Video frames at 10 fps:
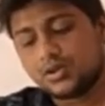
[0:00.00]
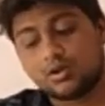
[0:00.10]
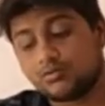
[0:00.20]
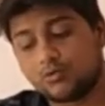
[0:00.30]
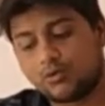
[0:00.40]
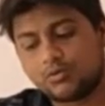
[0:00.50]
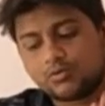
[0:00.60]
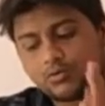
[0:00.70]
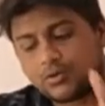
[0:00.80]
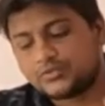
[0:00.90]

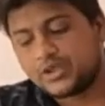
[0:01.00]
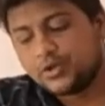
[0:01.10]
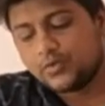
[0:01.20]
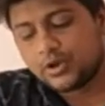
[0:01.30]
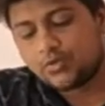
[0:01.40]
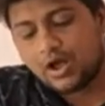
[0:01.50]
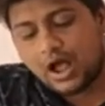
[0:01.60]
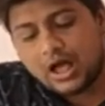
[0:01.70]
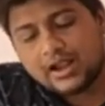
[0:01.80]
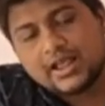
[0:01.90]

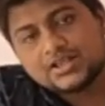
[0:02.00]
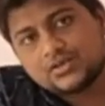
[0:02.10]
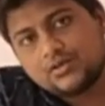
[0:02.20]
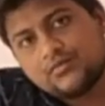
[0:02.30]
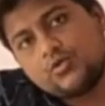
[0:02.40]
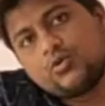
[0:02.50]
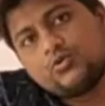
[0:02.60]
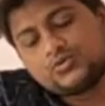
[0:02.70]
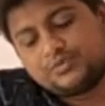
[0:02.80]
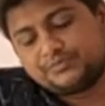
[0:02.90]
are as
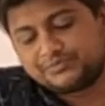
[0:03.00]
follows.